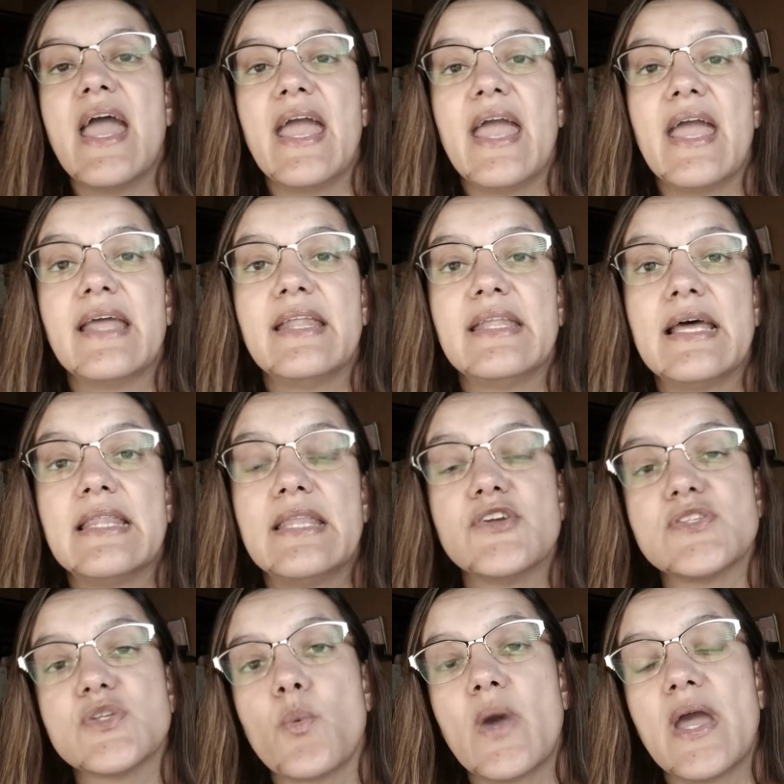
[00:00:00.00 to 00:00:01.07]
And
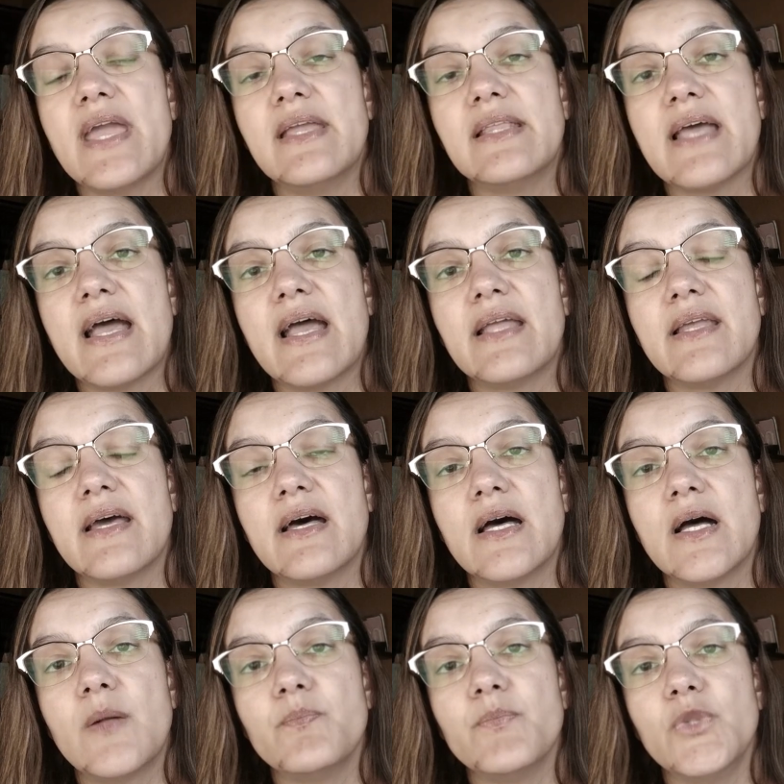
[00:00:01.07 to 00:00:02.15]
there's a way that
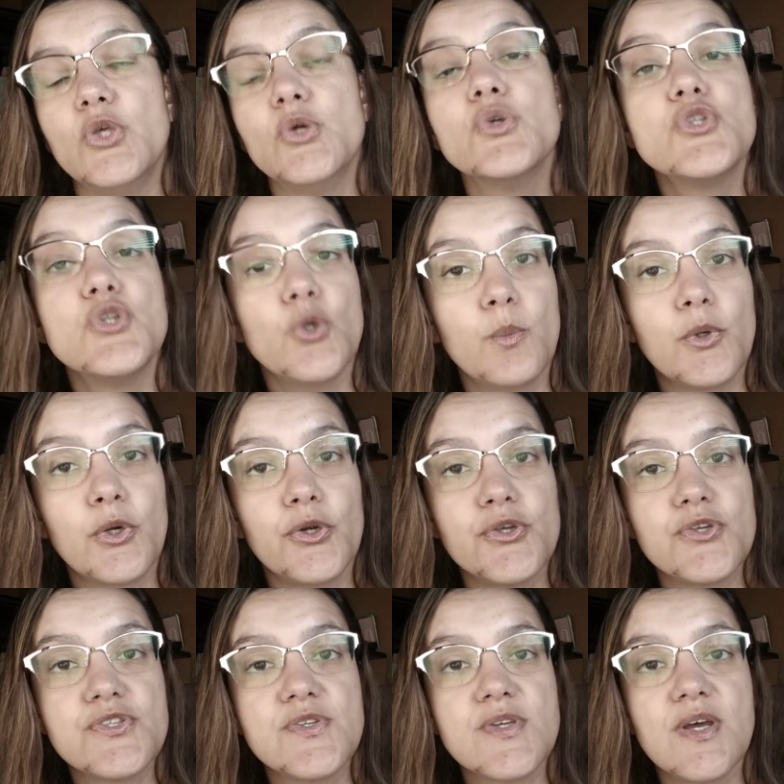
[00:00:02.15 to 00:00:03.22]

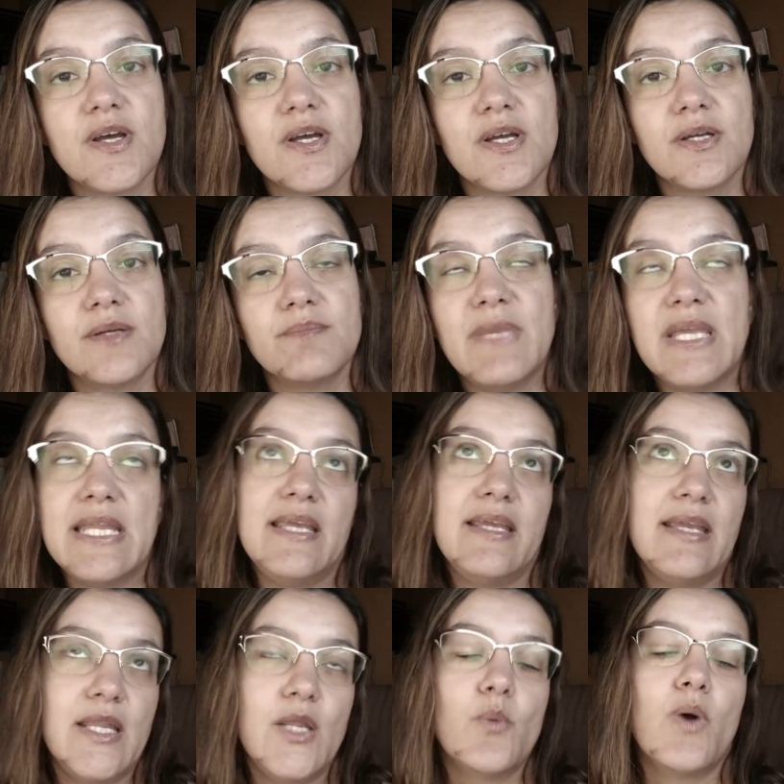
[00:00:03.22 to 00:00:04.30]
YouTubers,
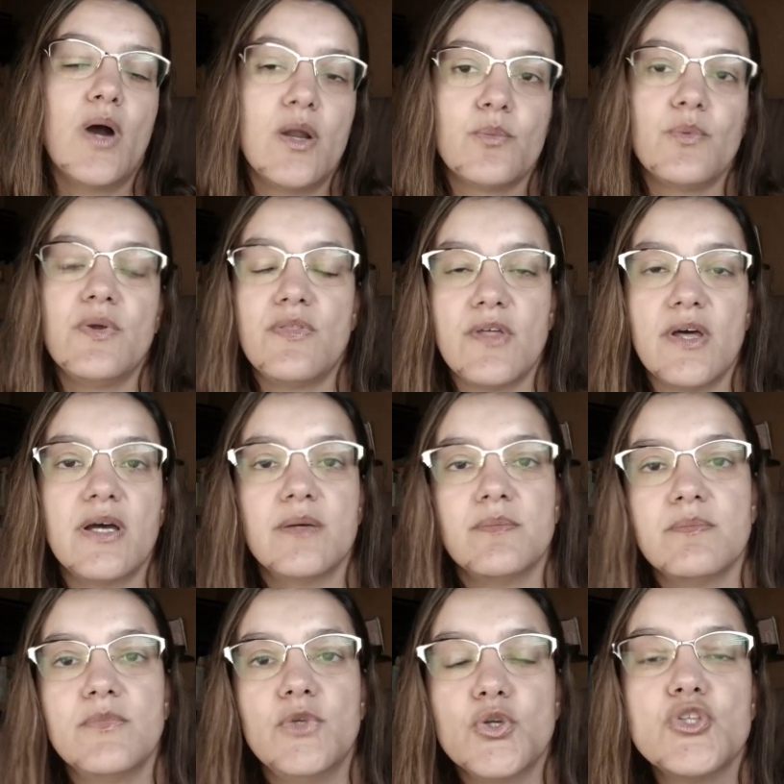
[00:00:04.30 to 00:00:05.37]
meaning anyone with
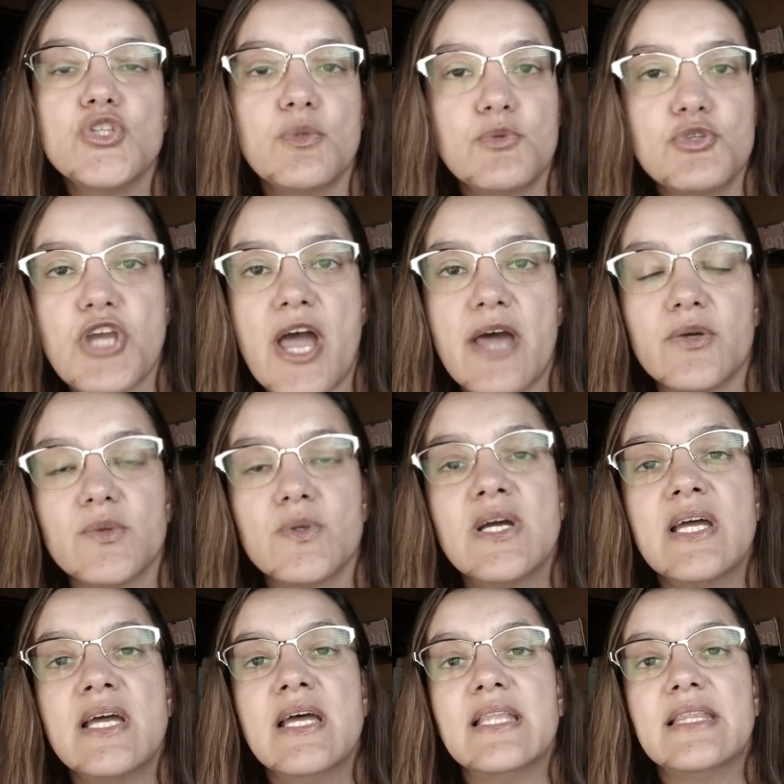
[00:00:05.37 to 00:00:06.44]
a YouTube channel,
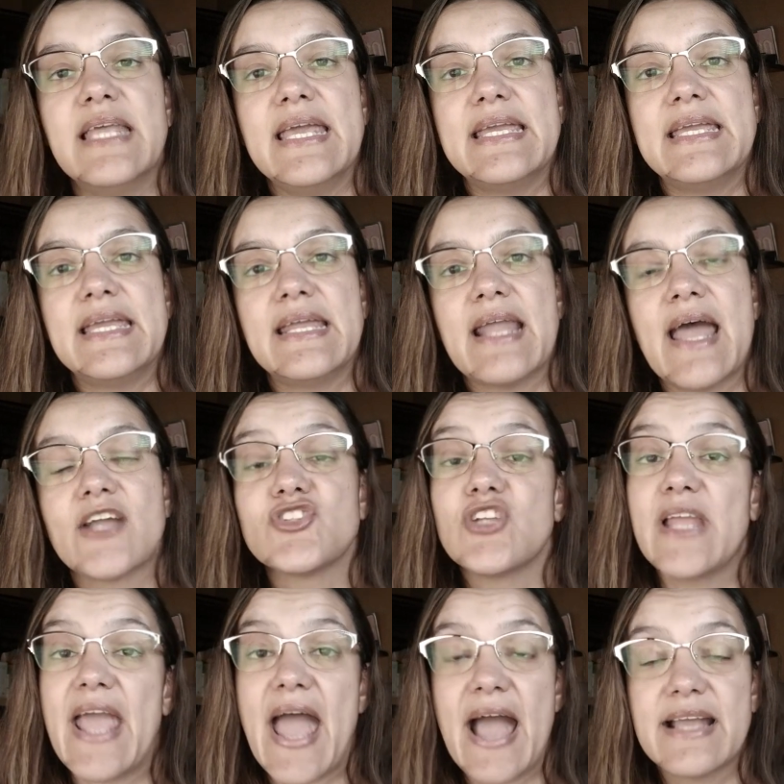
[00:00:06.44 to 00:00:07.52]
they can
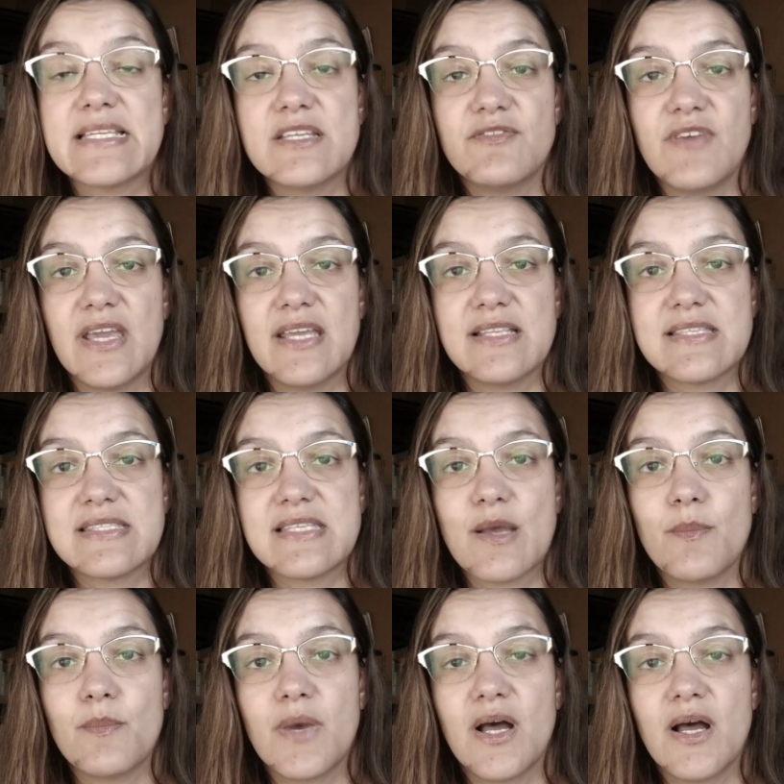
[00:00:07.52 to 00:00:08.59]
actually activate
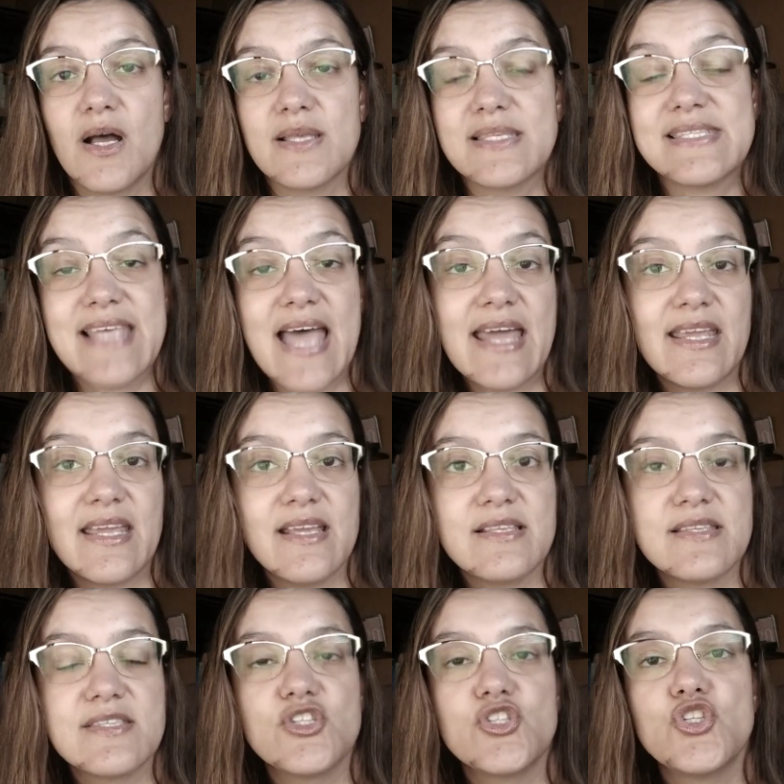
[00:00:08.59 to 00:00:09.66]
some
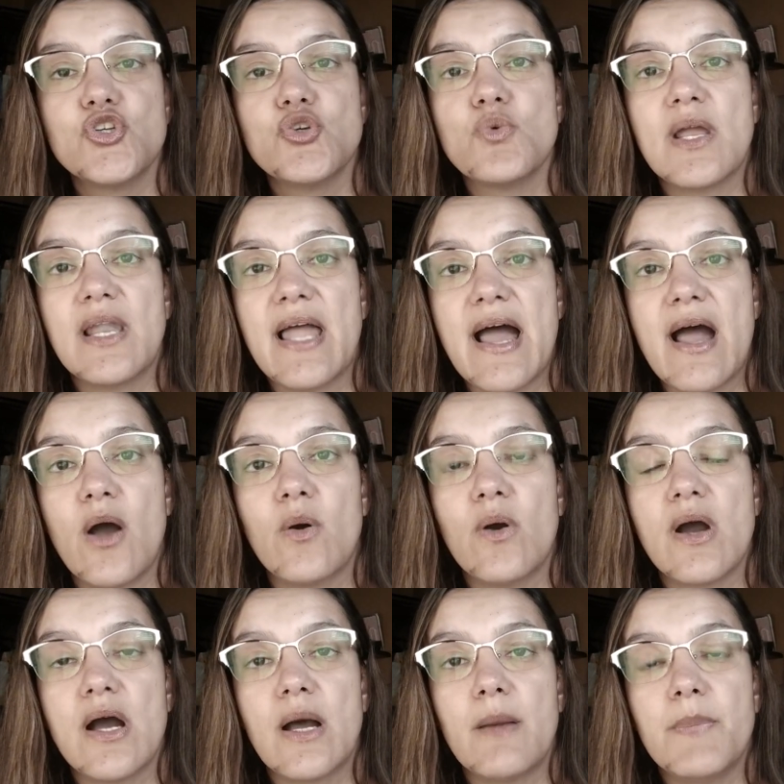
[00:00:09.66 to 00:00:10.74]
settings to
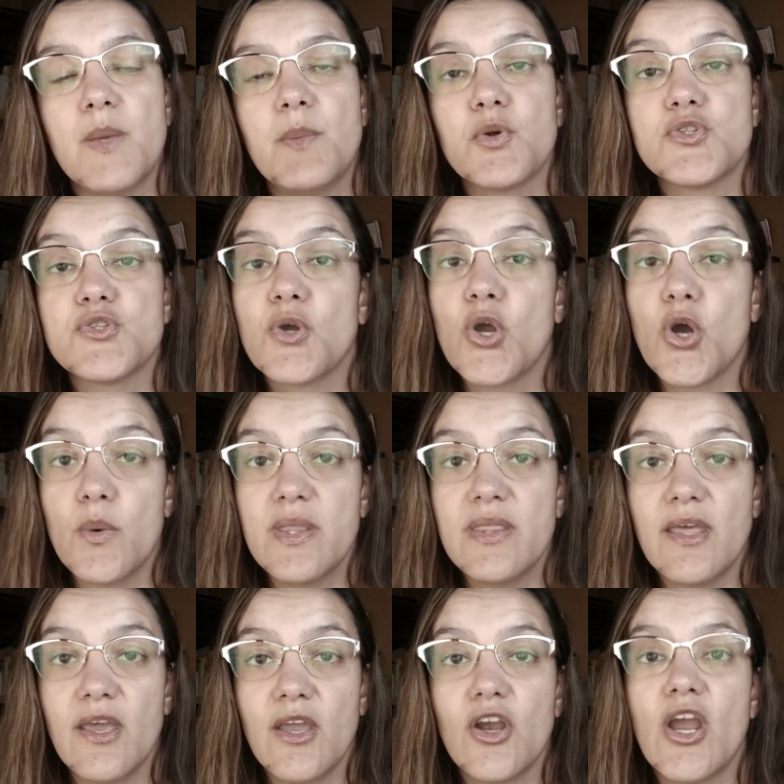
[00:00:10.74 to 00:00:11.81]
allow people to go
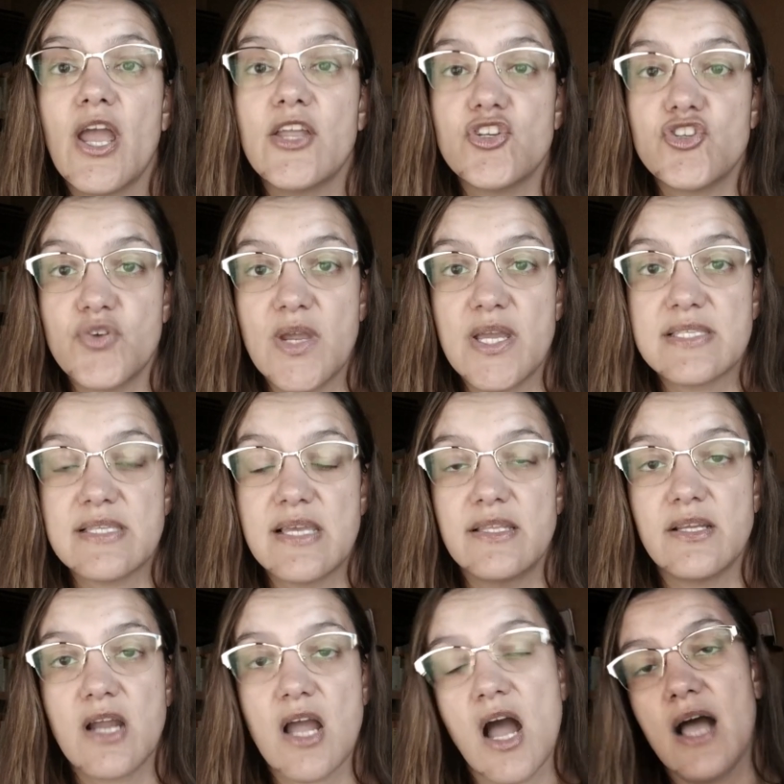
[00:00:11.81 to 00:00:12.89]
in there and
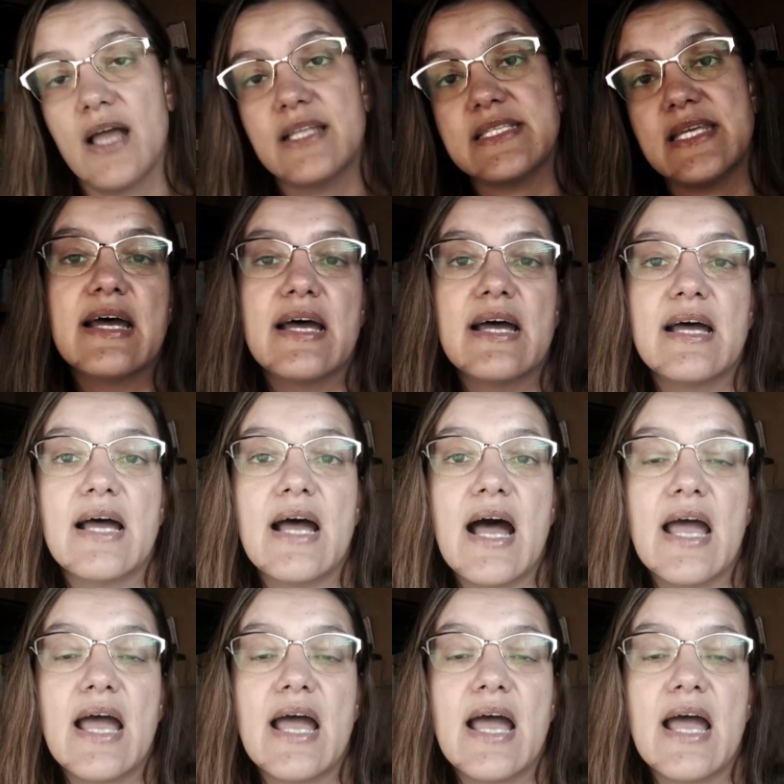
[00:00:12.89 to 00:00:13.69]
translate their content.